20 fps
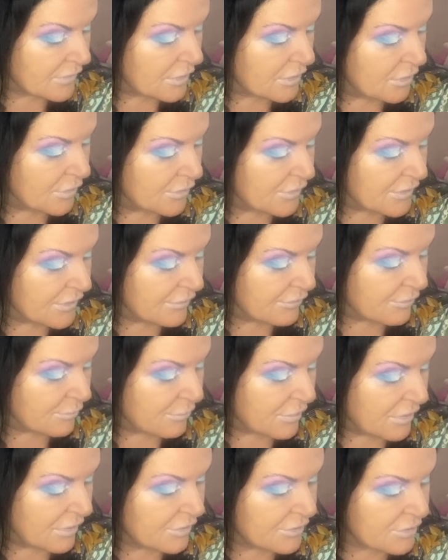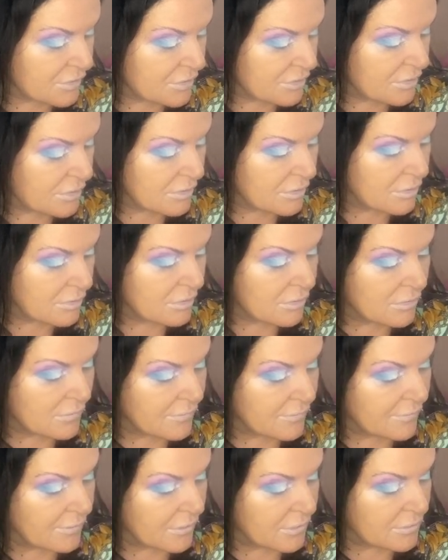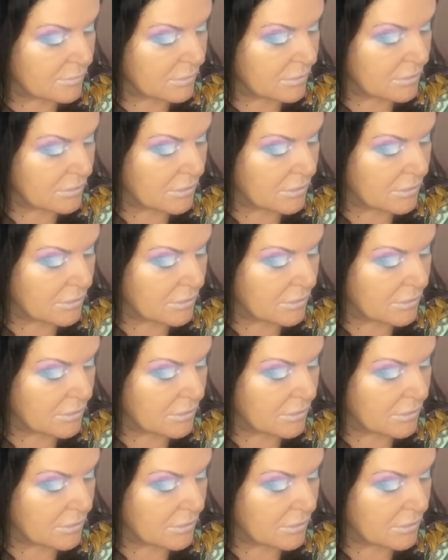use a different brush. This